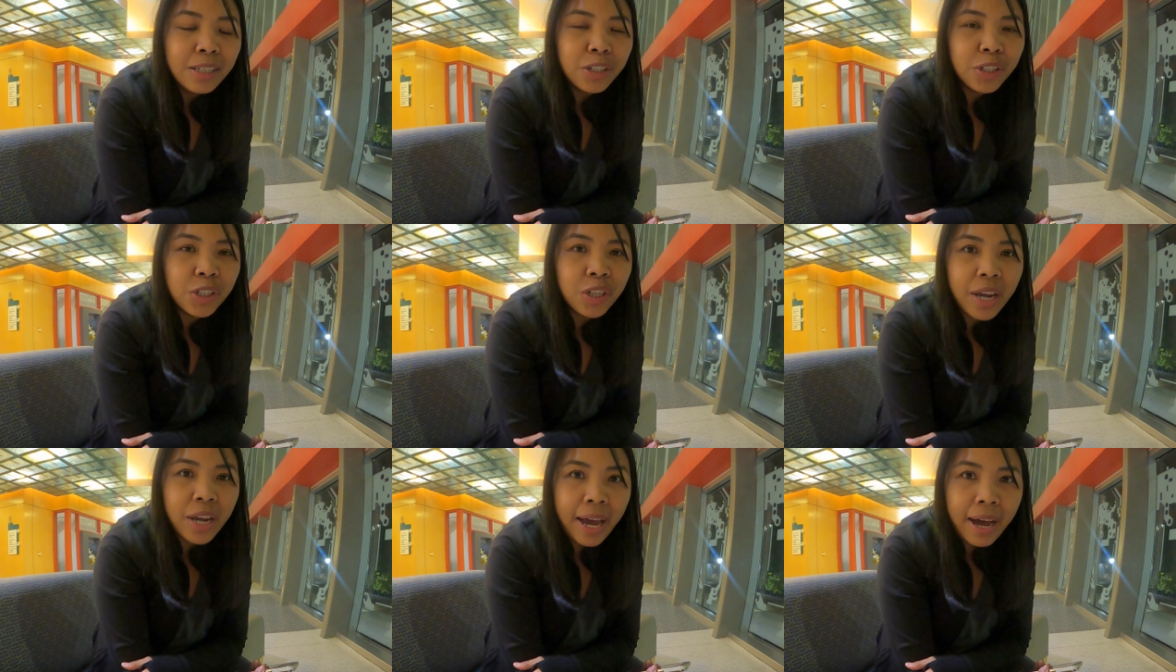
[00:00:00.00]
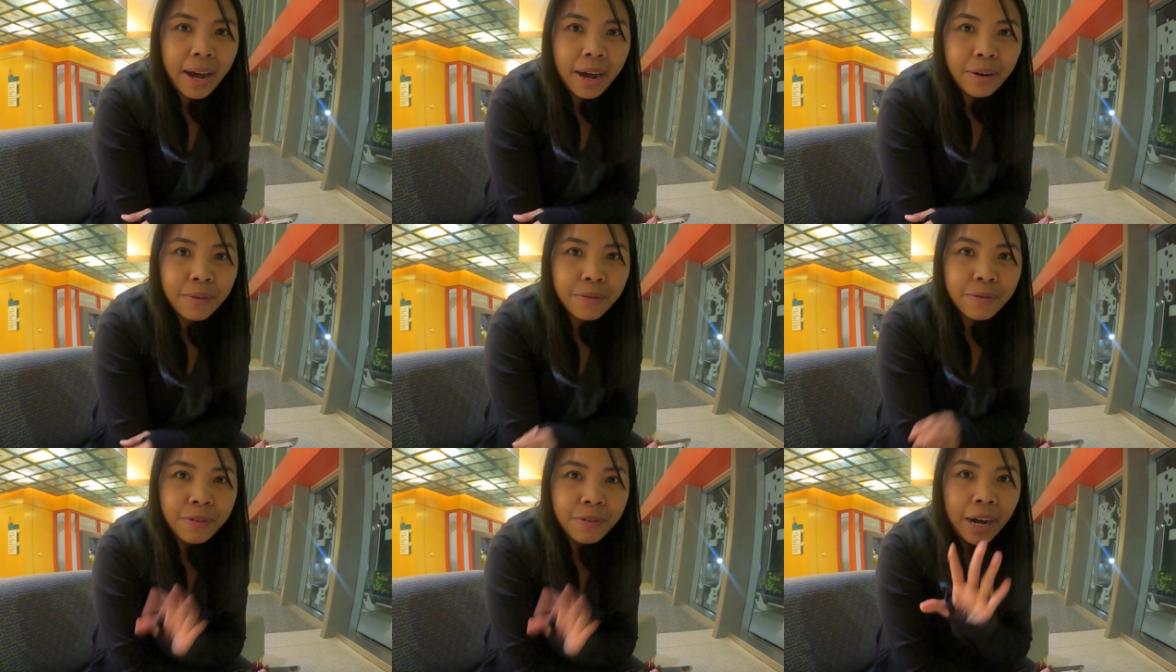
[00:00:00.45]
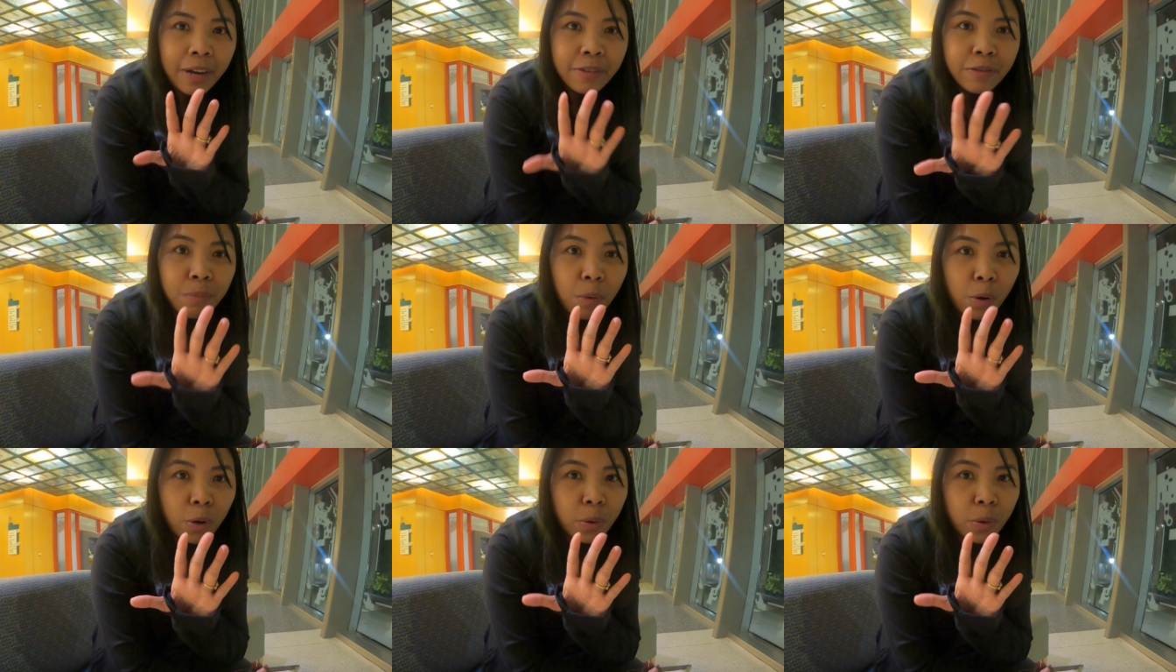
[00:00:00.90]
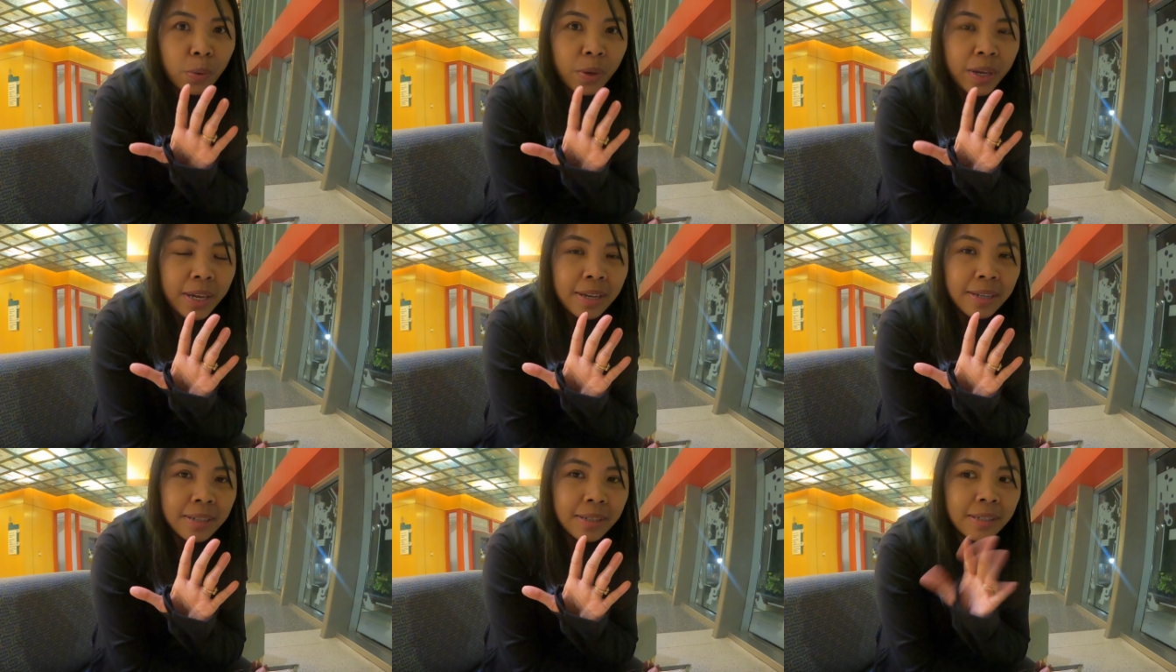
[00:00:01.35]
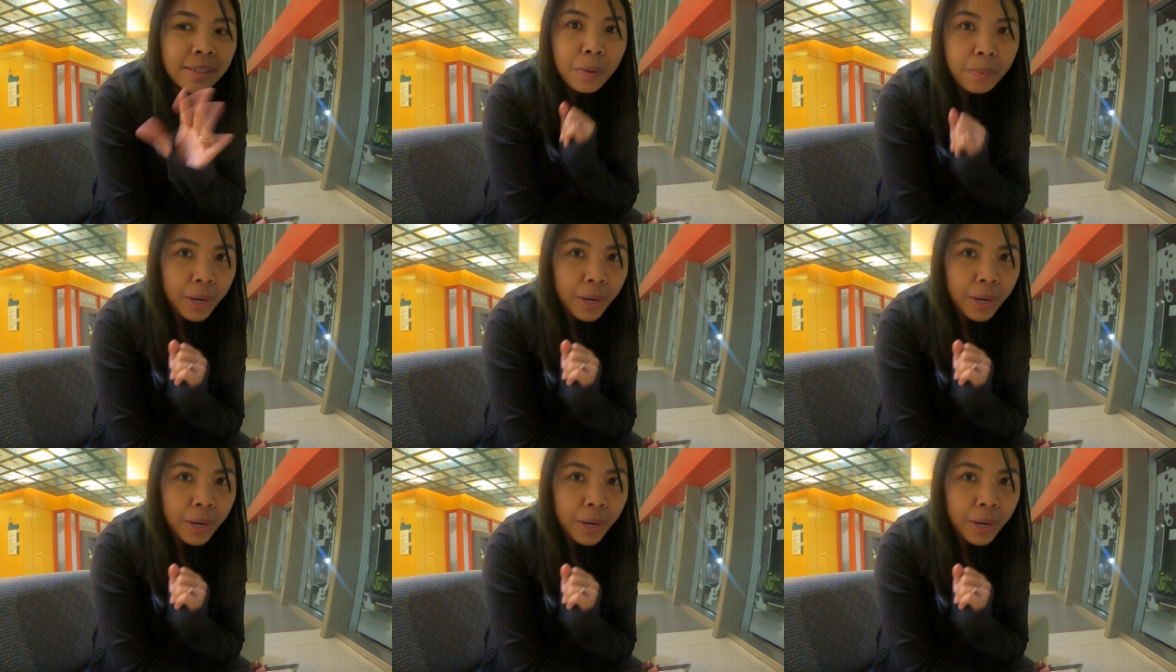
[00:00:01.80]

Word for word: she have 5 more weeks